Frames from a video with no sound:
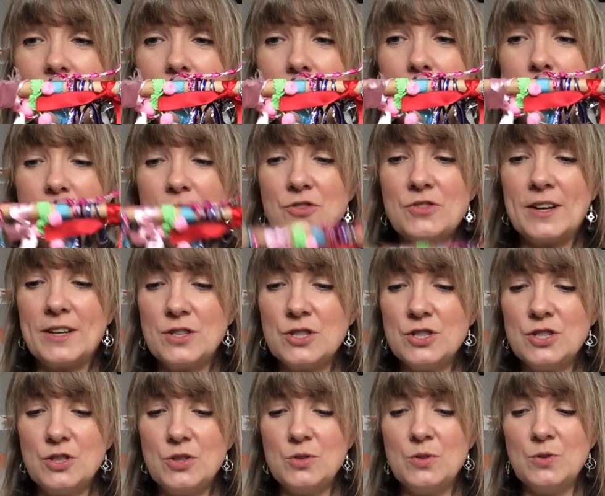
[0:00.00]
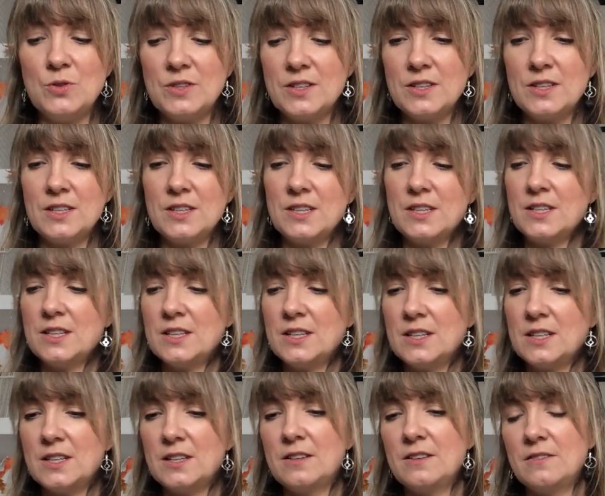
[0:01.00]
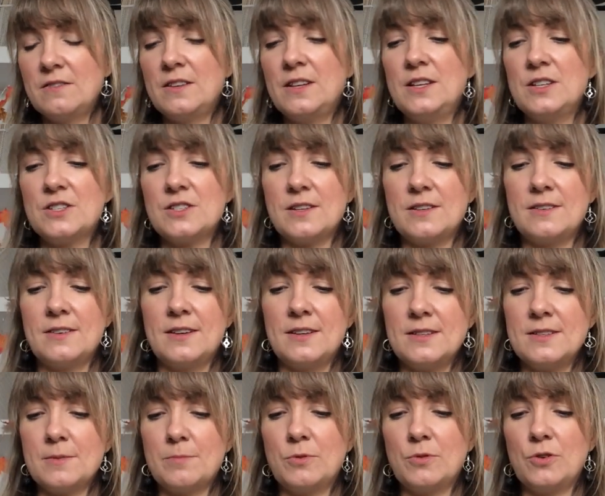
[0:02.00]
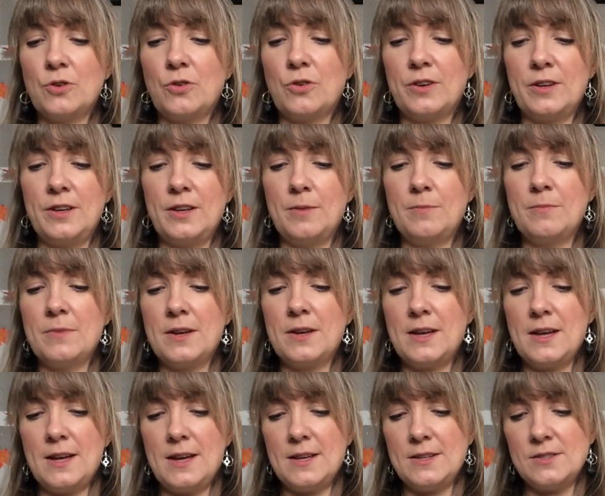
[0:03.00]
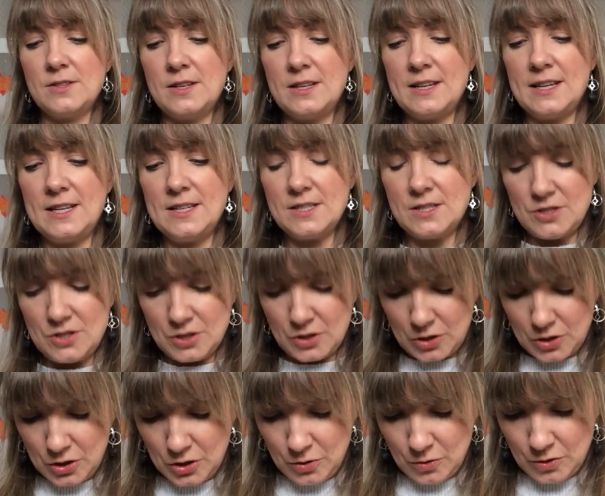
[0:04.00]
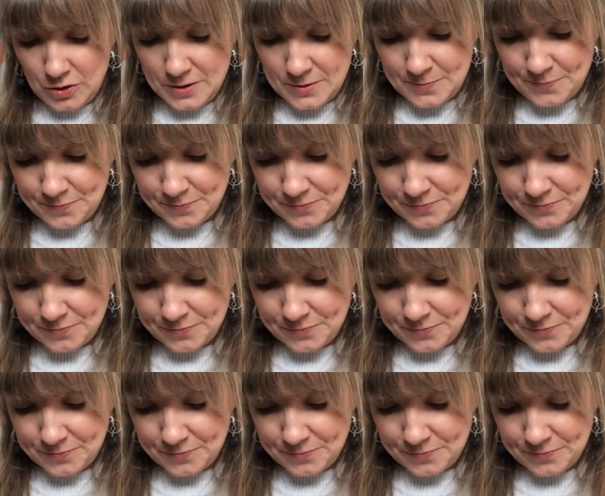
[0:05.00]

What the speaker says: Maybe trying to do for each a double knot, and then so they're nice and secure.